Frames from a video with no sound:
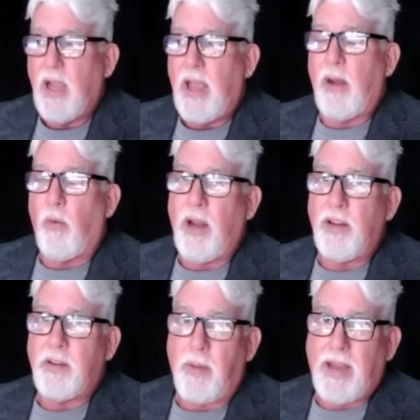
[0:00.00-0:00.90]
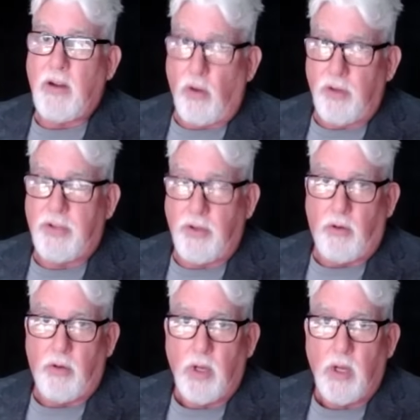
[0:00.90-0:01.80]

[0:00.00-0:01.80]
And I wanted to buy gold too.